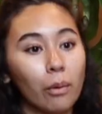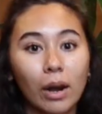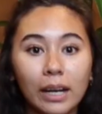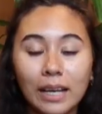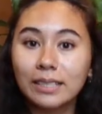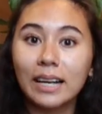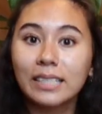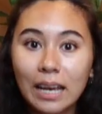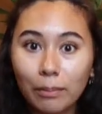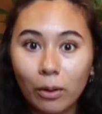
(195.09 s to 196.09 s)
I wanted a
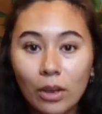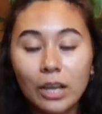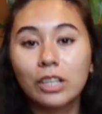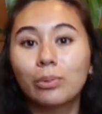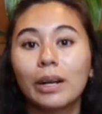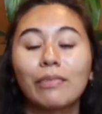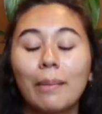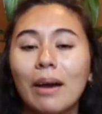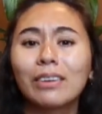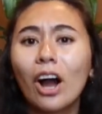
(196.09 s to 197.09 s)
side table, because what if
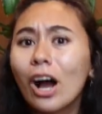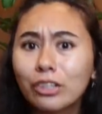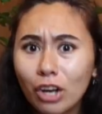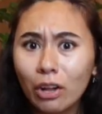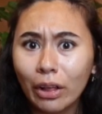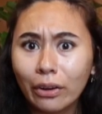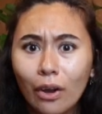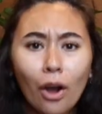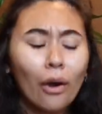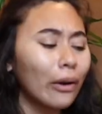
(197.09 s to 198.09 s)
I'm having a hot chocolate
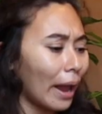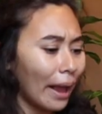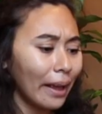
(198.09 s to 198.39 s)
or